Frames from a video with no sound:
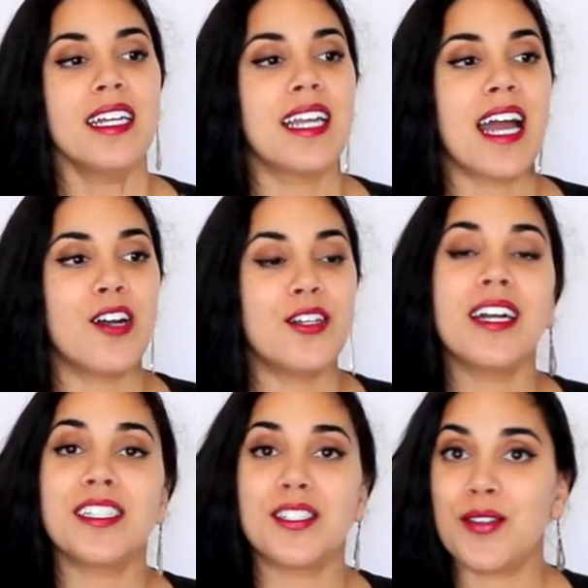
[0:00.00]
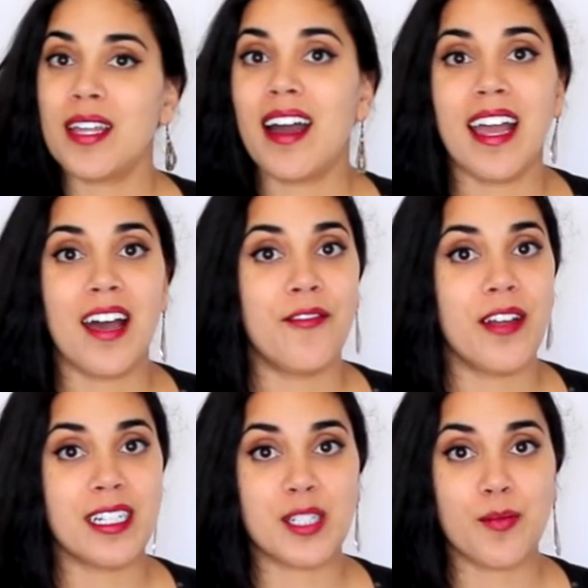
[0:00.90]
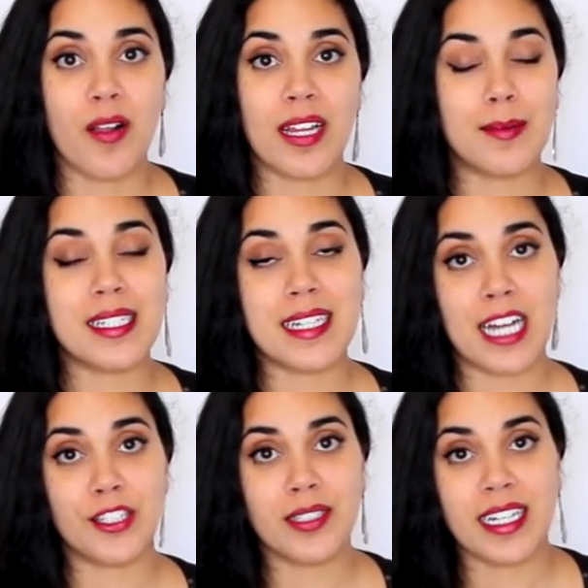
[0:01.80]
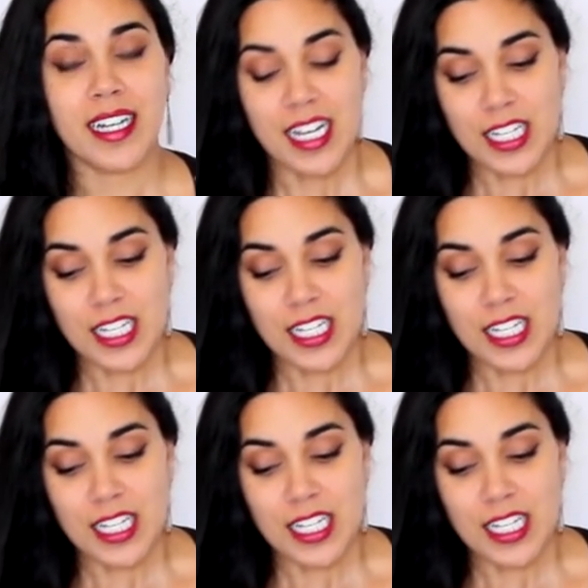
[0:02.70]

Now, you guys know that I have very small hips naturally,